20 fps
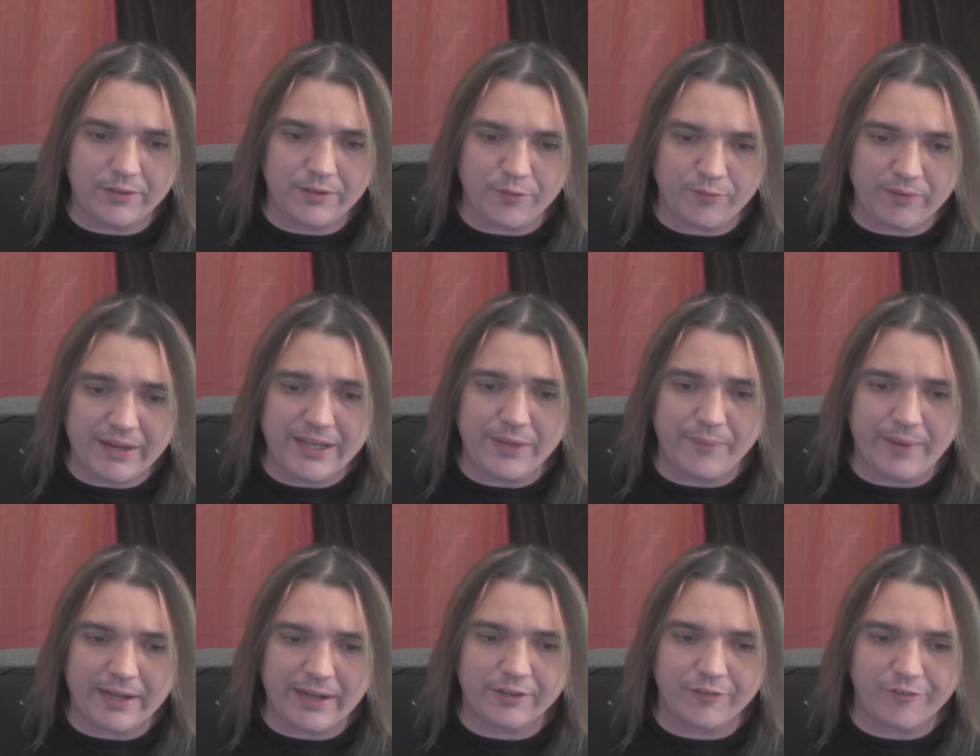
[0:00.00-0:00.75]
to the
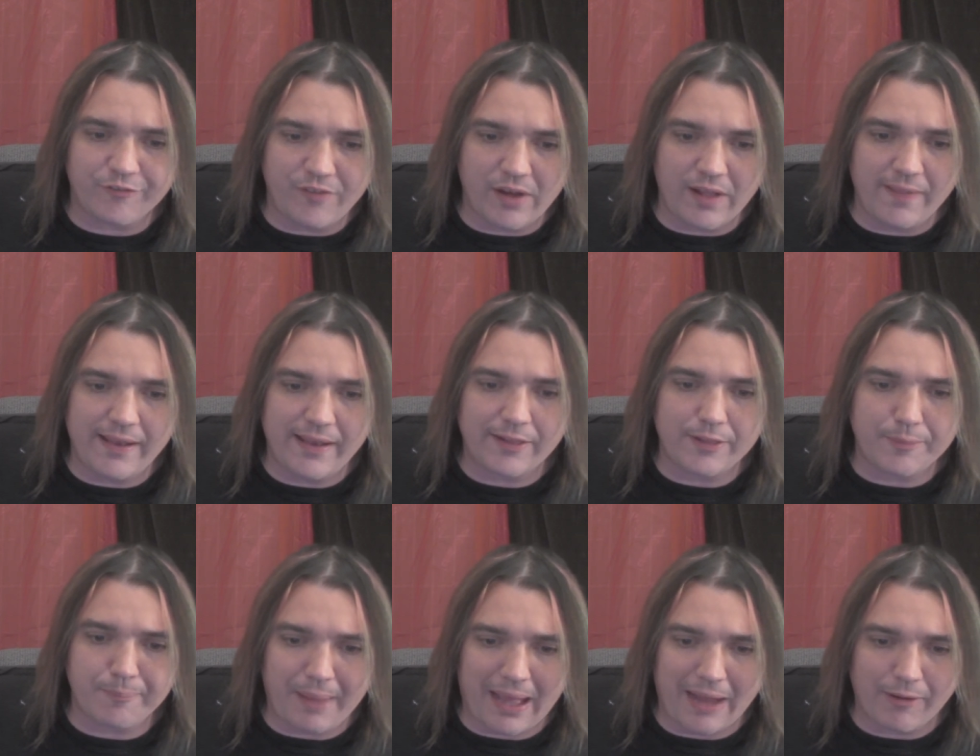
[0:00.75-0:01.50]
radioactive fallout at
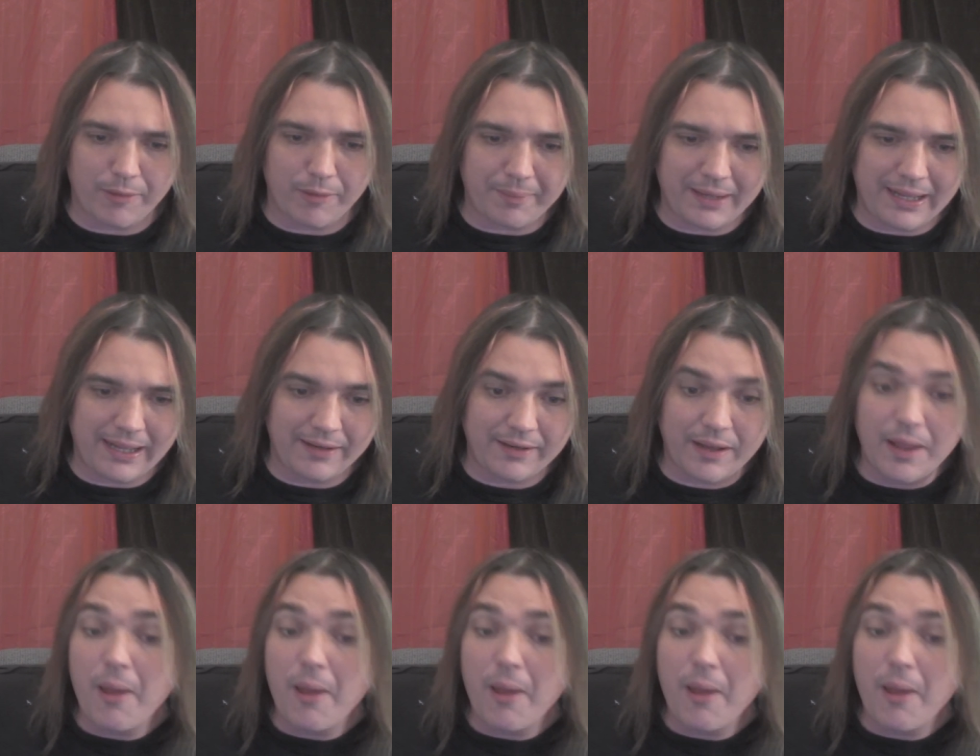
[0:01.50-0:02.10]
the power plant.